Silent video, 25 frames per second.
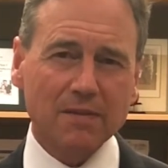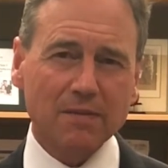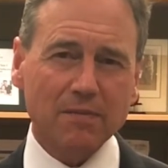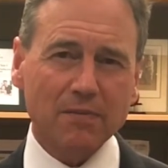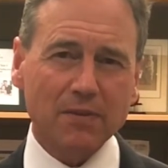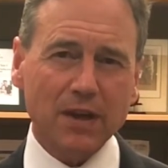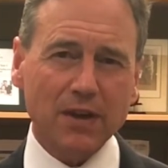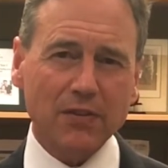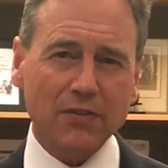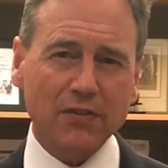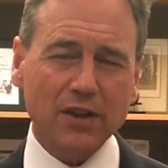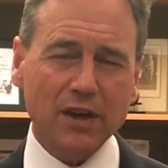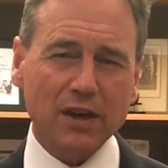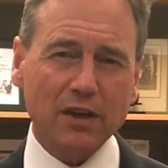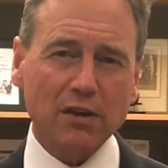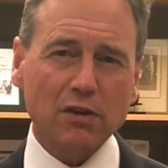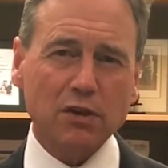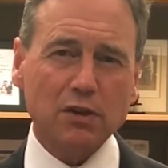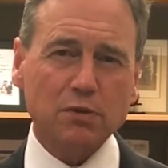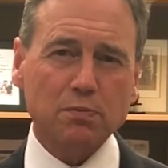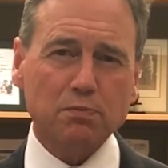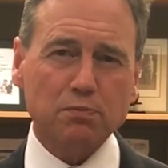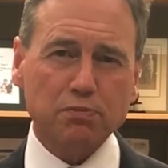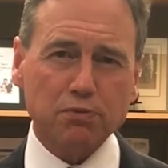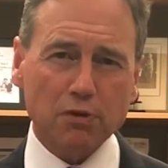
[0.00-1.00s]
that there is
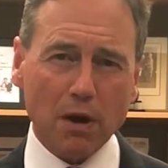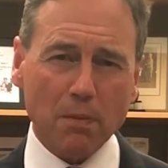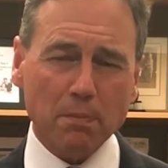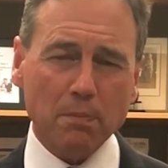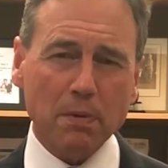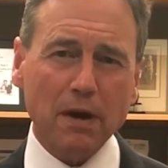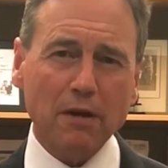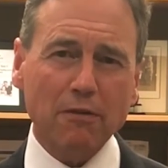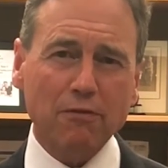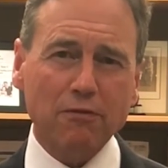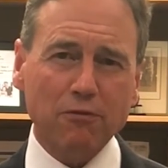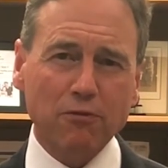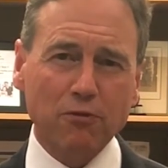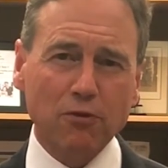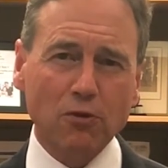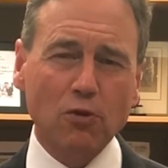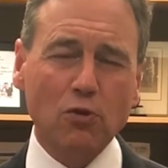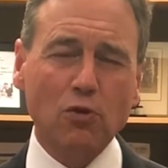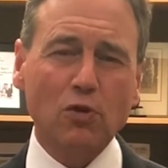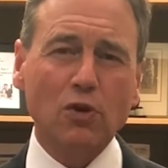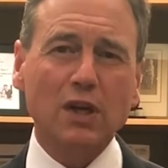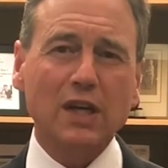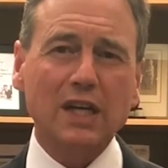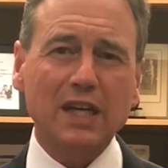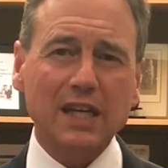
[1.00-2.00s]
proper,
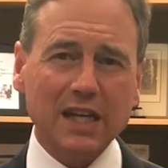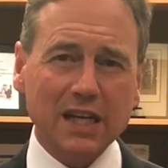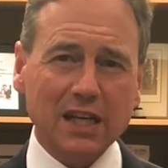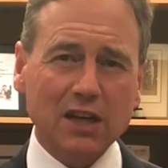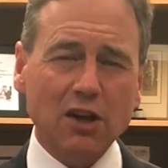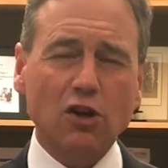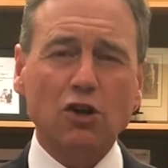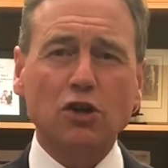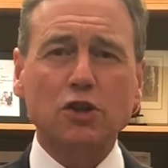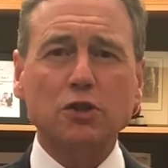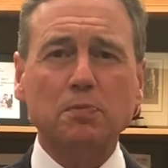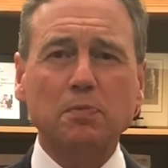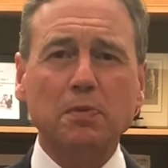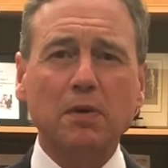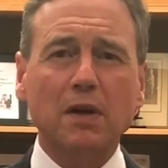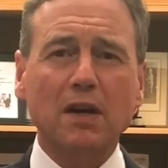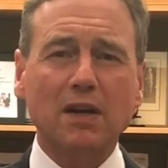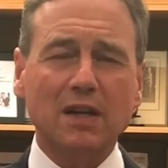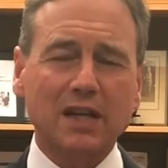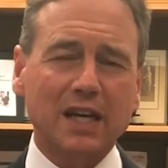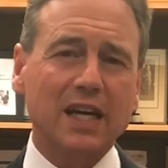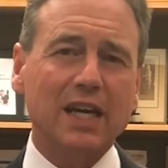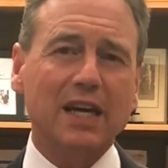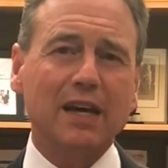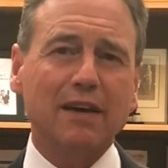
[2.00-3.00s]
full in-hospital
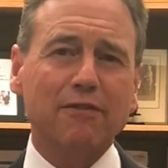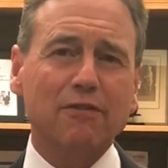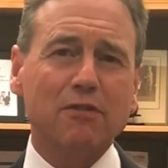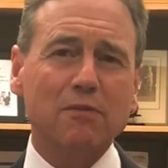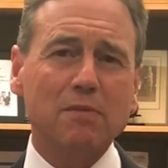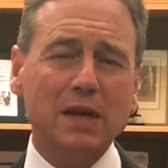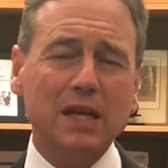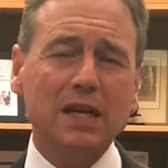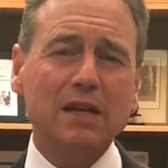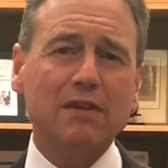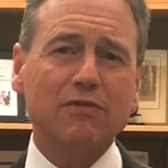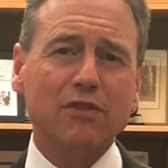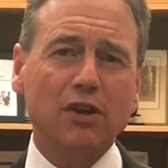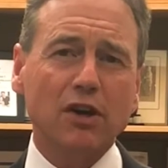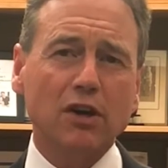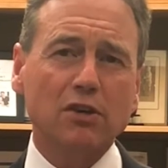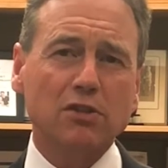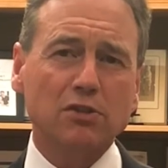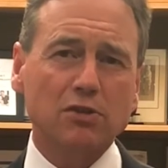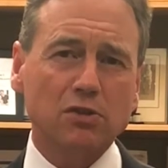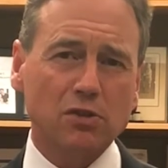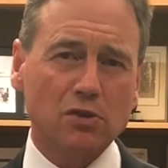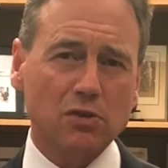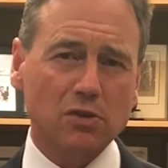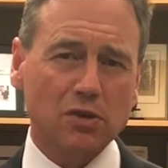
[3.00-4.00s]
care for many of
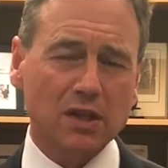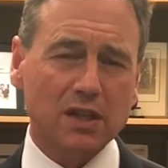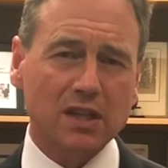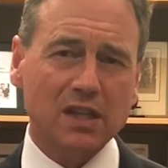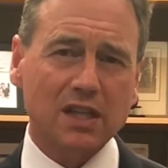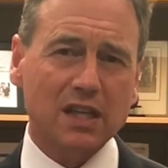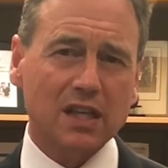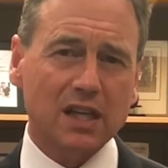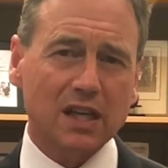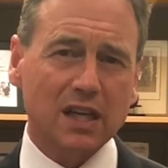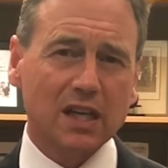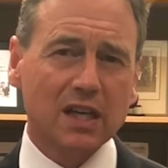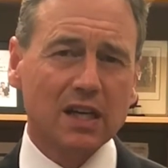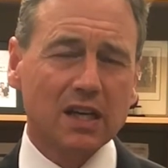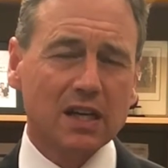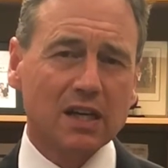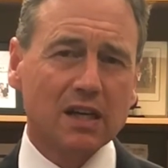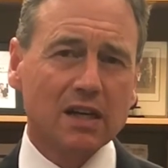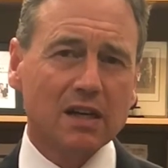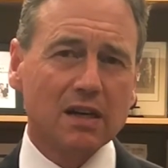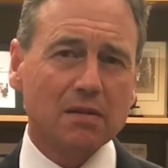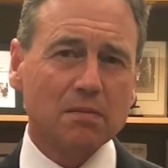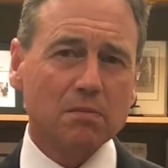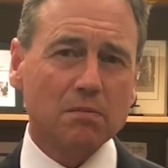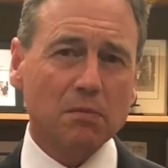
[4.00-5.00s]
those who are at their
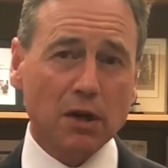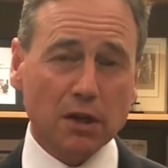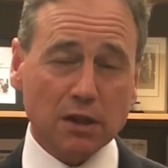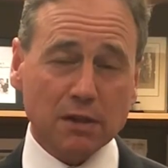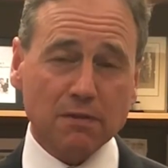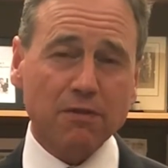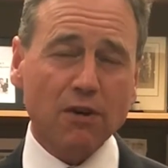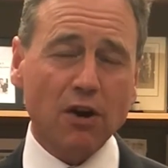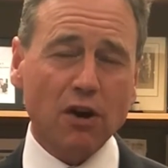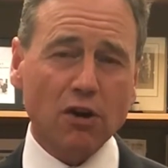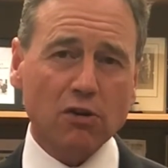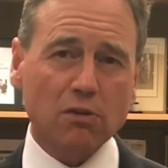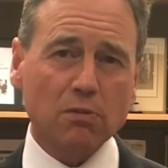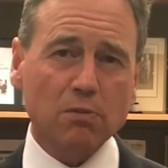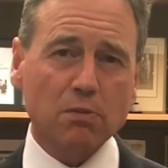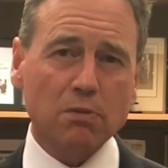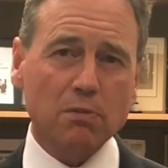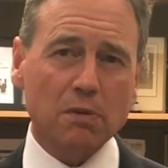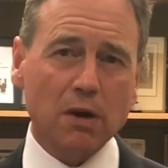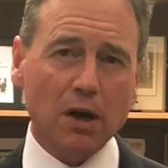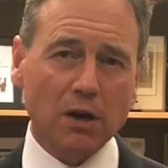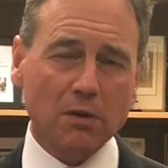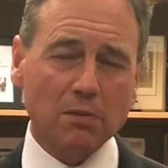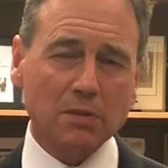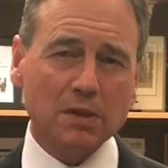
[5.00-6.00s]
most vulnerable
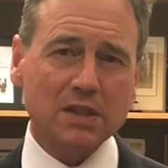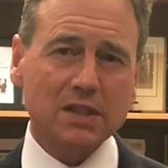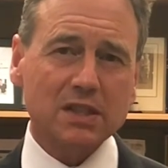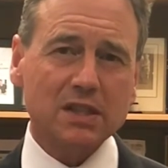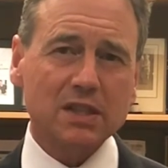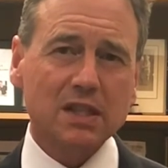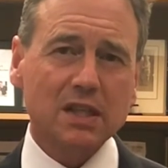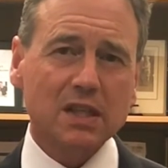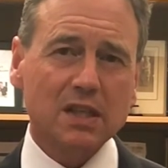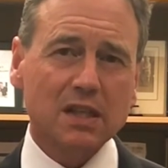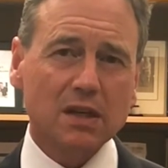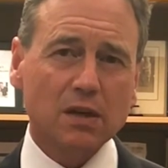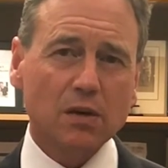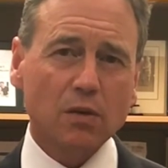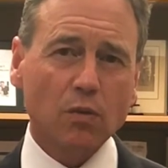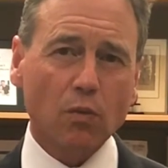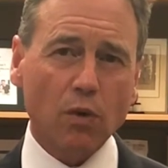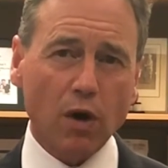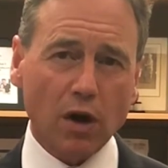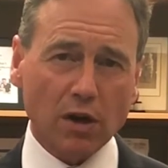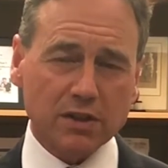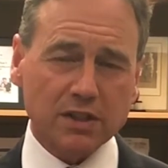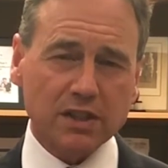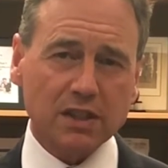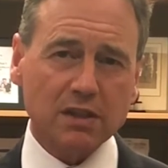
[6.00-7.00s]
moments
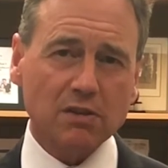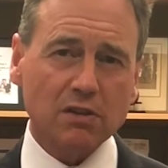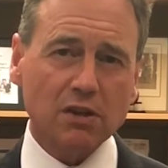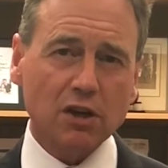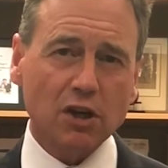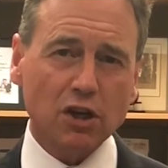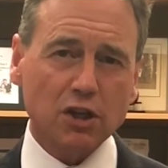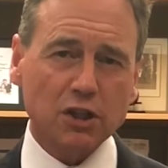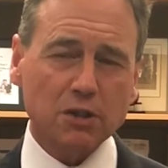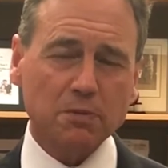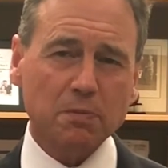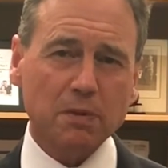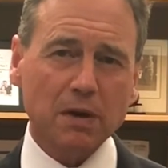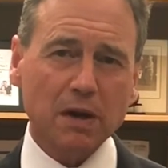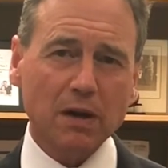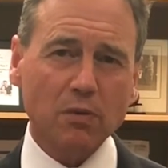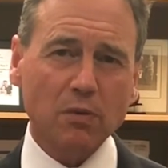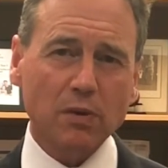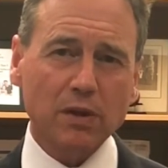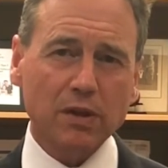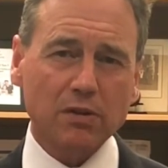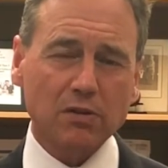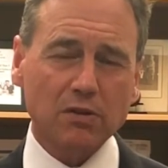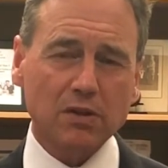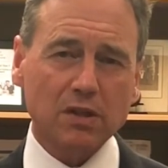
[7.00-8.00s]
whilst they're in hospital,
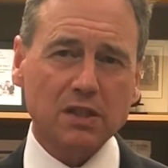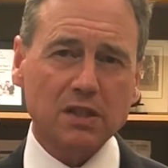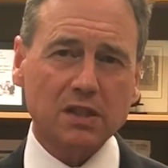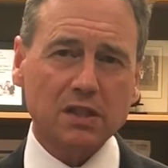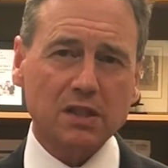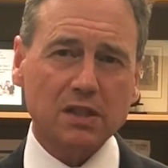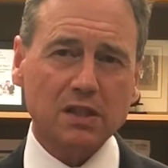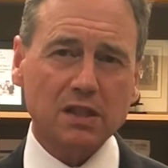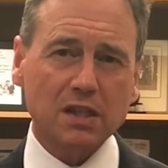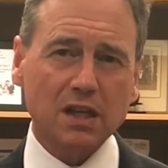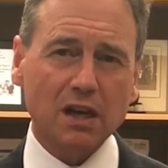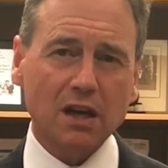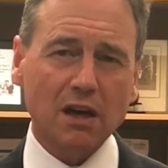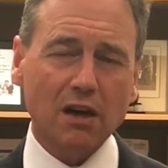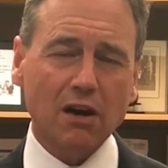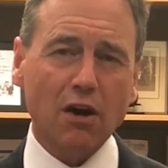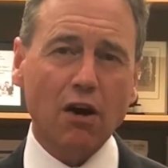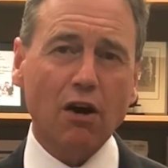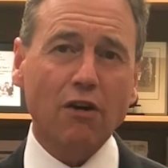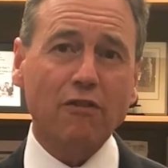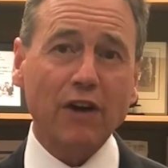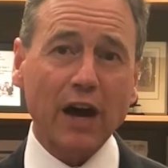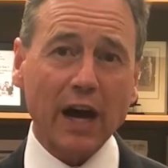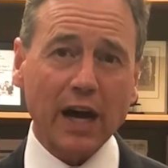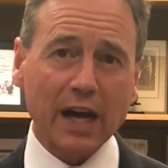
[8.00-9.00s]
whether it's
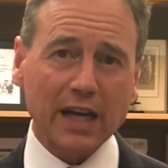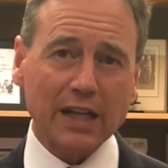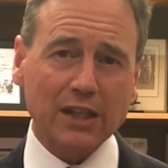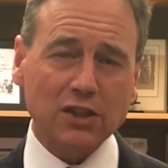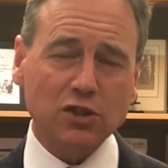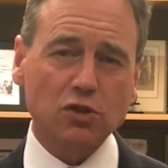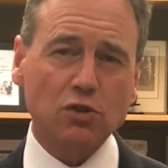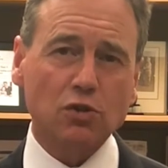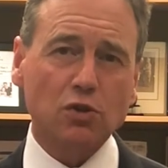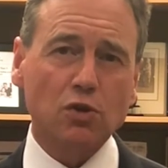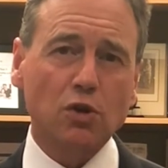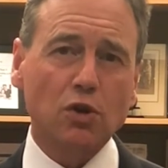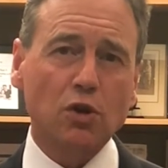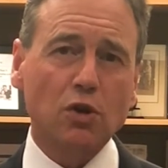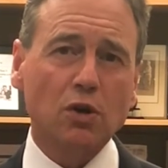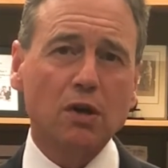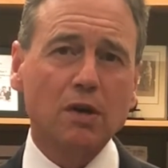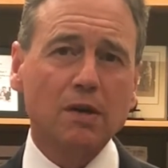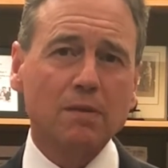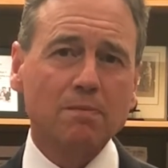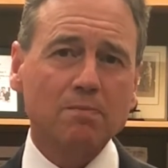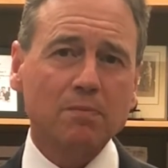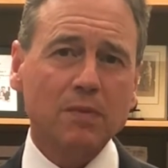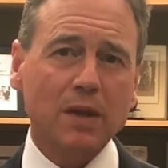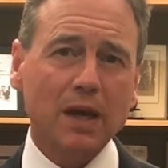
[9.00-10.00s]
of age or
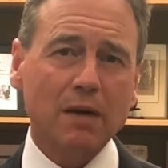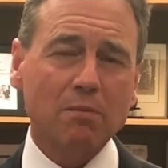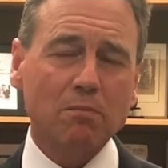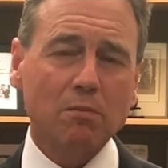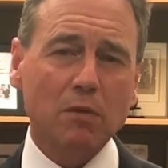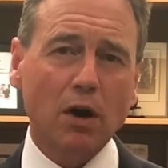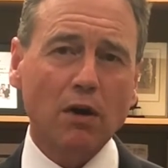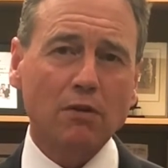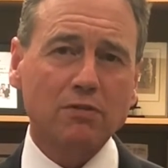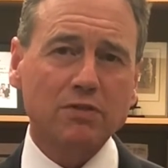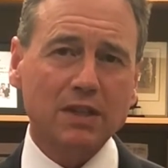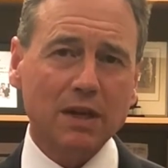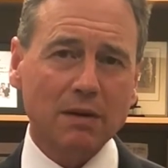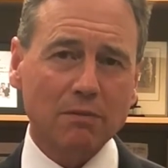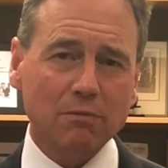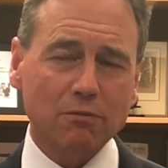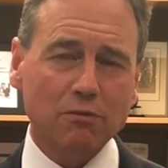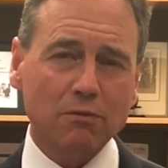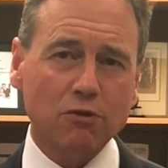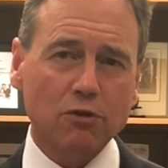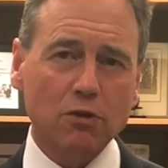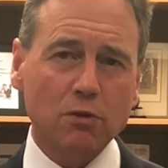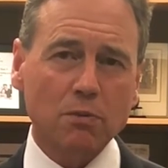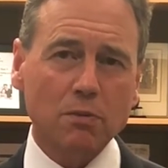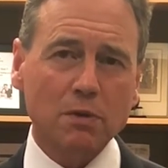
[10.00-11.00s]
of some
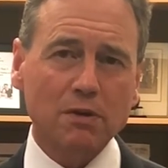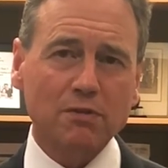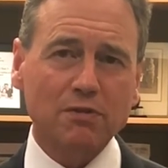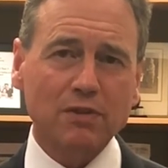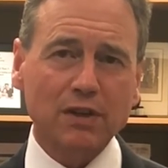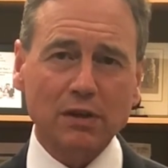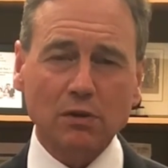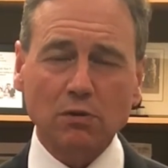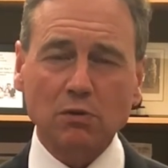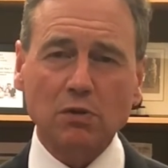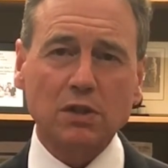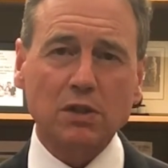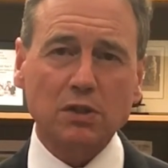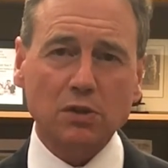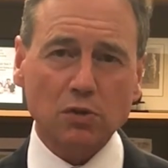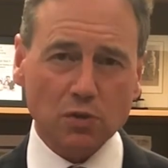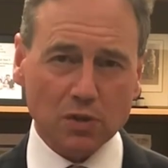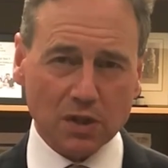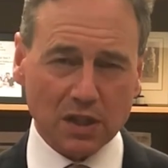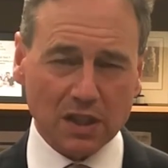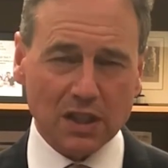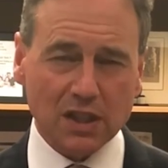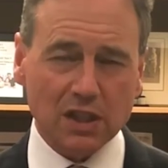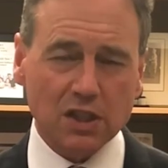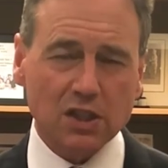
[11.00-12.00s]
form of illness or
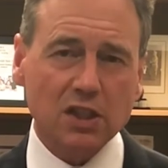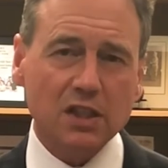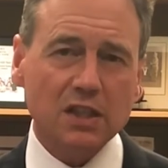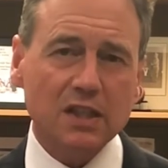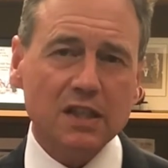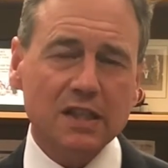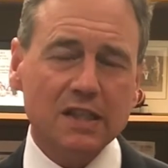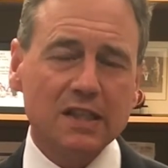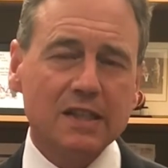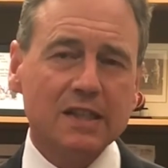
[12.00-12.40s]
condition,